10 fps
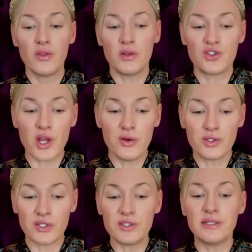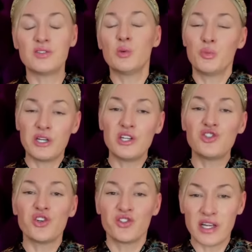that shows us is the
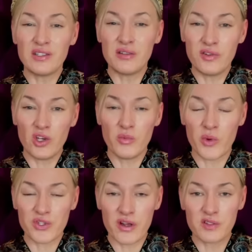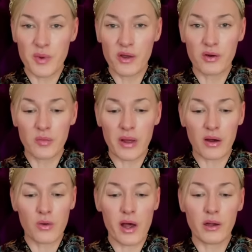British sense of humour, which I've spoken
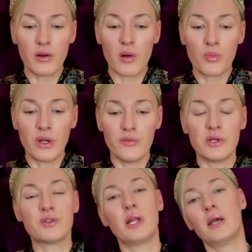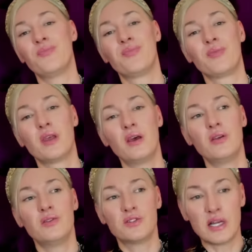about quite a lot previously
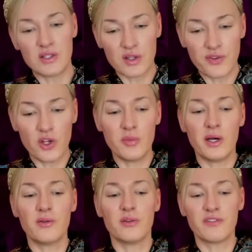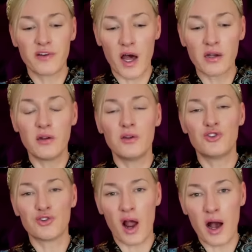the sense of humour, the fun,
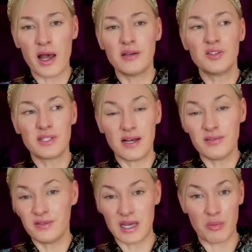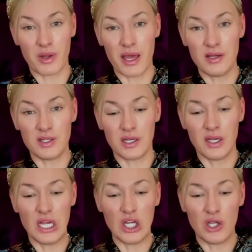dry, self
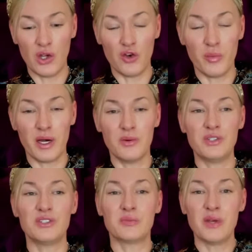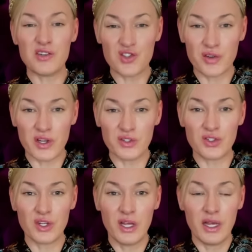deprecating humour, which is
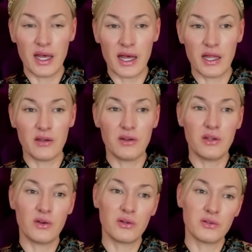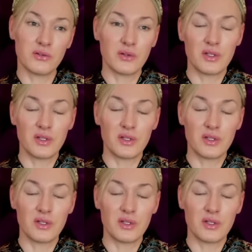mischievous and you can